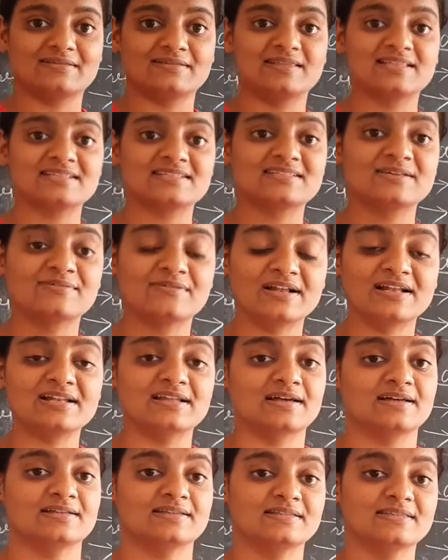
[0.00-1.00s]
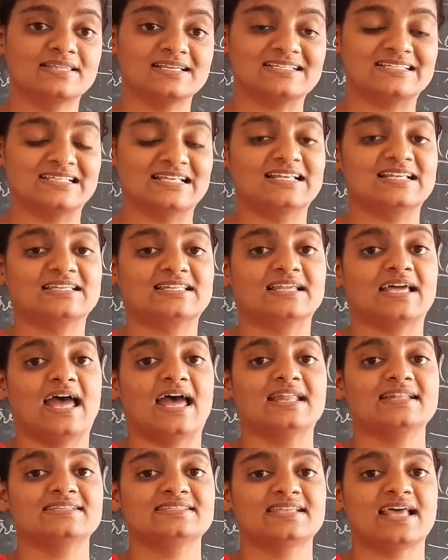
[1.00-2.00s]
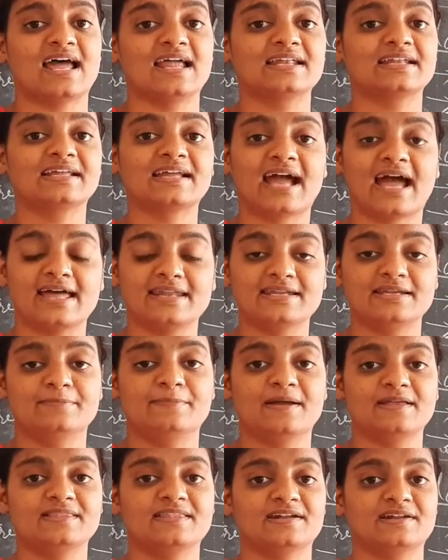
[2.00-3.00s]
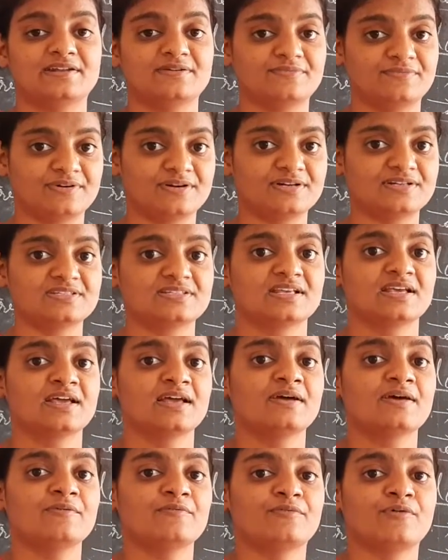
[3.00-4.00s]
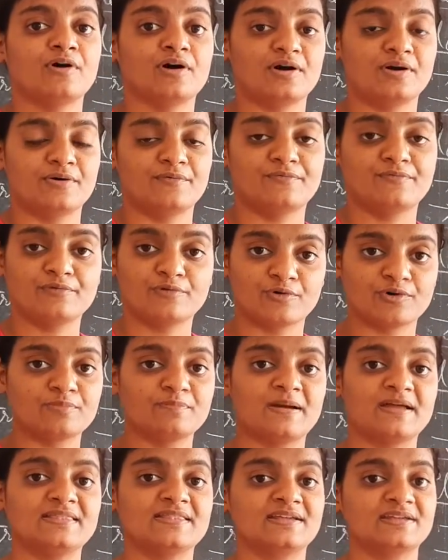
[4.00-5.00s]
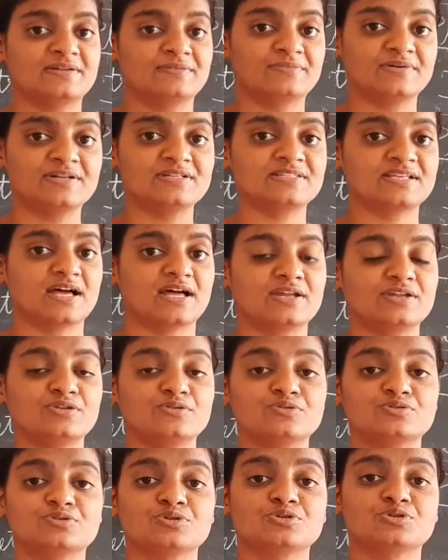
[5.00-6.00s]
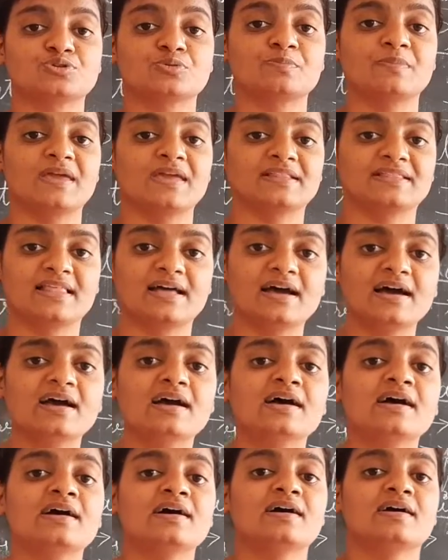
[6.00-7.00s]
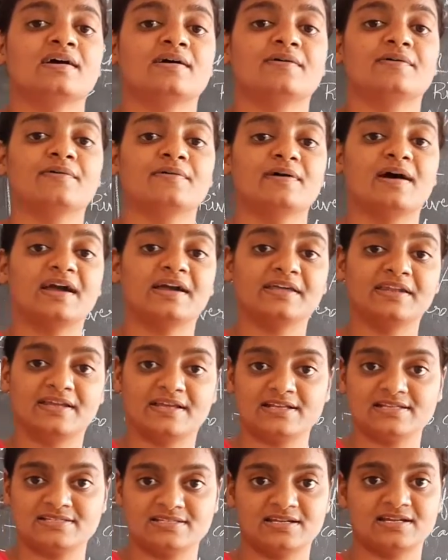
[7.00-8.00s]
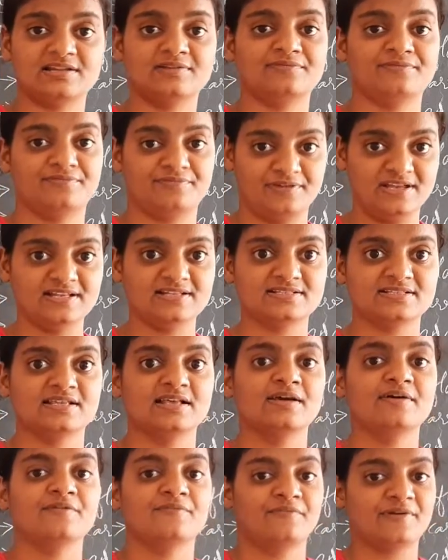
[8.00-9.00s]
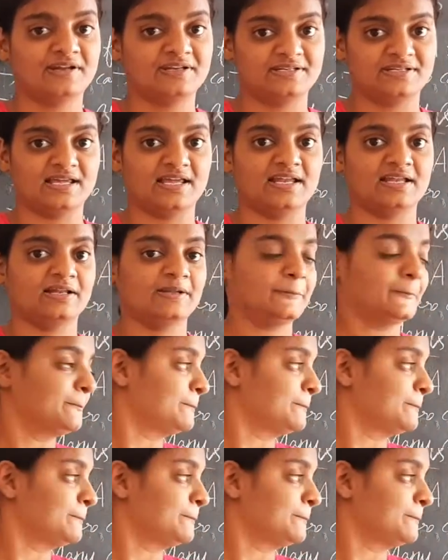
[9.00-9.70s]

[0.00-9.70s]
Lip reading: The silt and sand carried by the rivers, flowed by the rivers, are used to make the agricultural fields fertile.